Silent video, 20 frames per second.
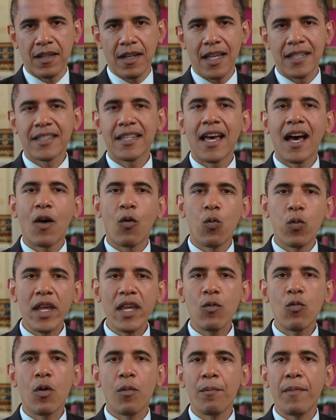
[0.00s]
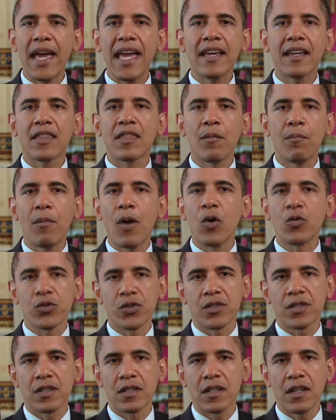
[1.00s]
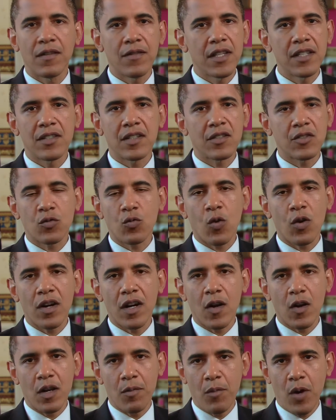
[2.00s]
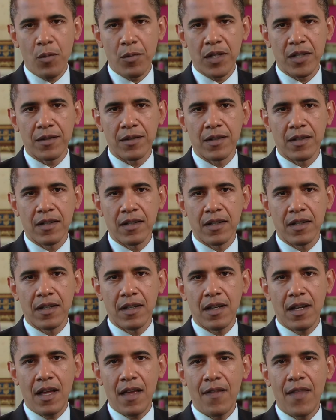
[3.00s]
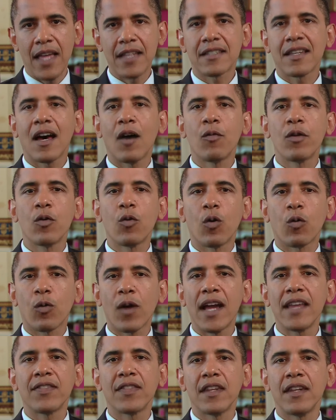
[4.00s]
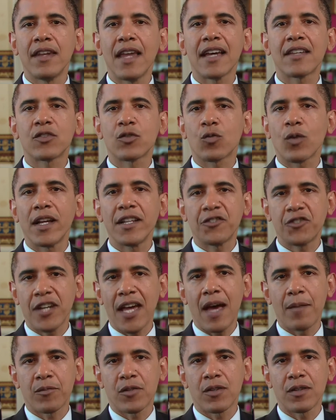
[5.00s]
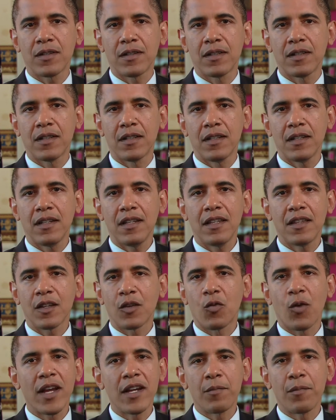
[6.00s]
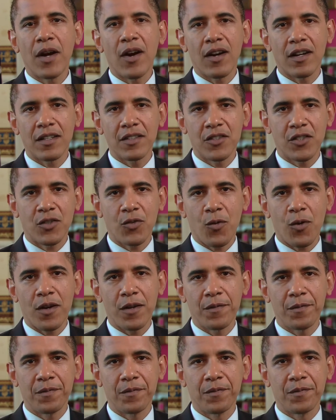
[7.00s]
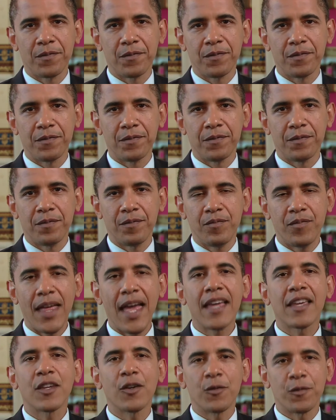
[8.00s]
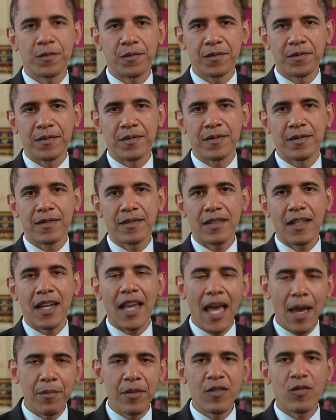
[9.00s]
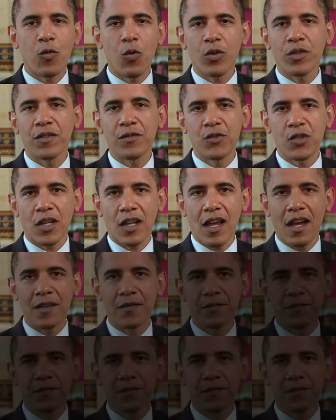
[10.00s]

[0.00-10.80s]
That's how we will make the most of this extraordinary moment. And that's how we will write the next great chapter in the great American story. Thank you, and happy 4th of July.